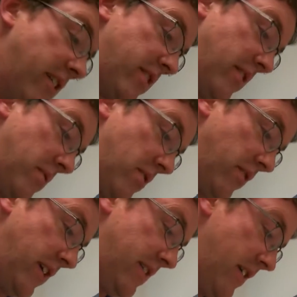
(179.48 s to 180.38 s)
in some
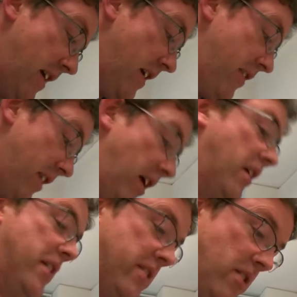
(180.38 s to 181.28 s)
stories than others.